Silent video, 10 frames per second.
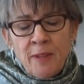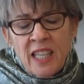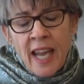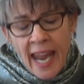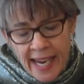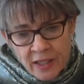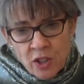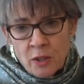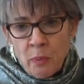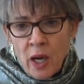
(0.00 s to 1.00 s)

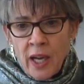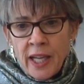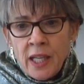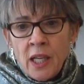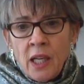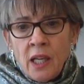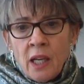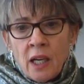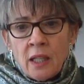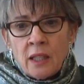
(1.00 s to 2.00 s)
enhanced by
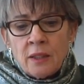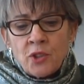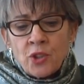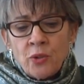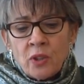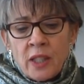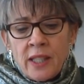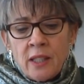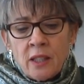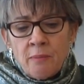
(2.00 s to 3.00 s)

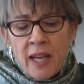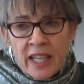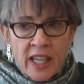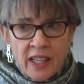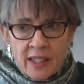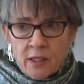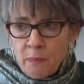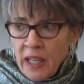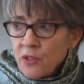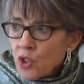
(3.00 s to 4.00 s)
certainly Medicaid
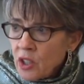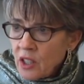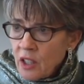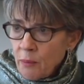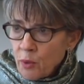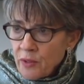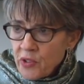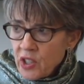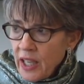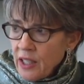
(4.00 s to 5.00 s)
expansion in a number
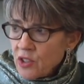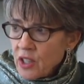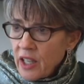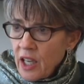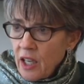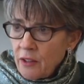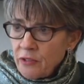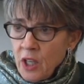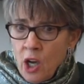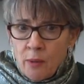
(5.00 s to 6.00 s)
of states that have
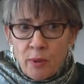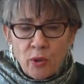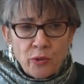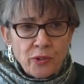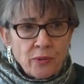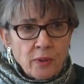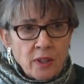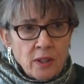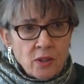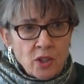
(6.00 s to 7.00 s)
both
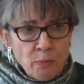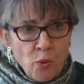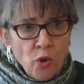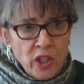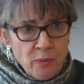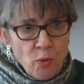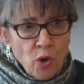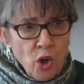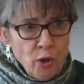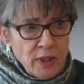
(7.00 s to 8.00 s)
supported
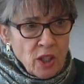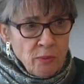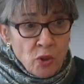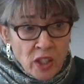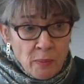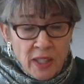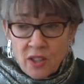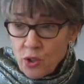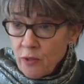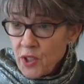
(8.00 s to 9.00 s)
more home and
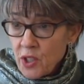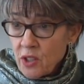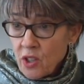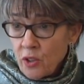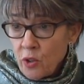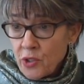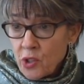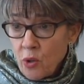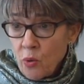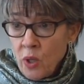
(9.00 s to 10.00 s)
community-based services, and
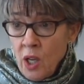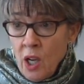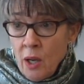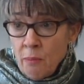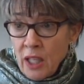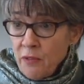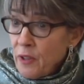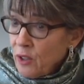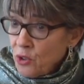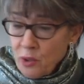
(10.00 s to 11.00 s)
also money
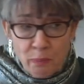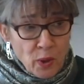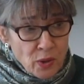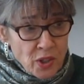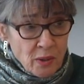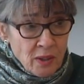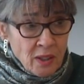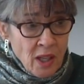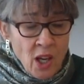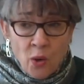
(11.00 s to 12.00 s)
follows the
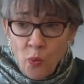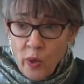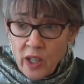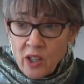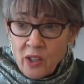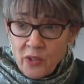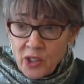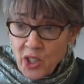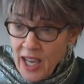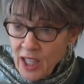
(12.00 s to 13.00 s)
person, where
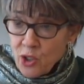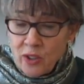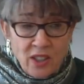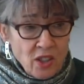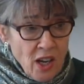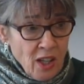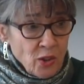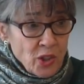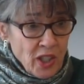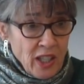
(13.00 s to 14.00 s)
there's actually
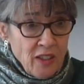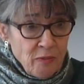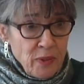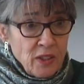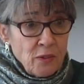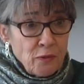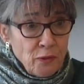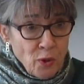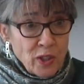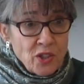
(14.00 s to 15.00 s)
dollars that have been
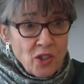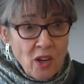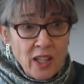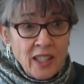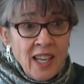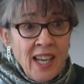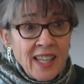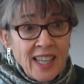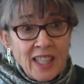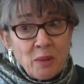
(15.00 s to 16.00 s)
focused on
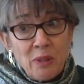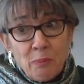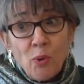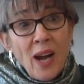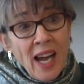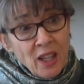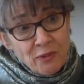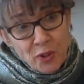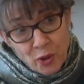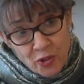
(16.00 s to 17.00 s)
getting people out
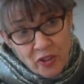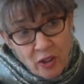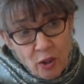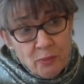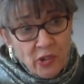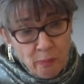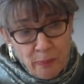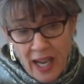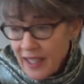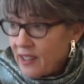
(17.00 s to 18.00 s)
of nursing homes and
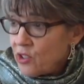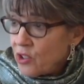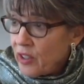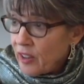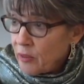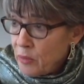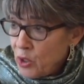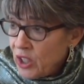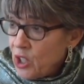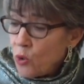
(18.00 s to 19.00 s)
back into the
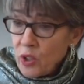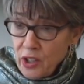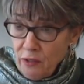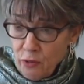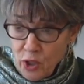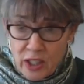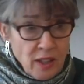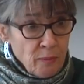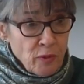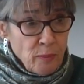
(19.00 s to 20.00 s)
community, or diverting
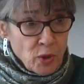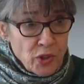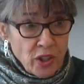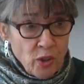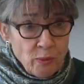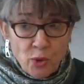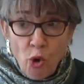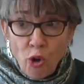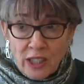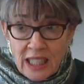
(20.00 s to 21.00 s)
them from nursing homes
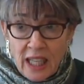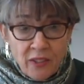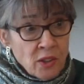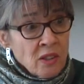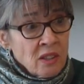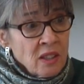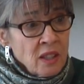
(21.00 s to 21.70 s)
altogether.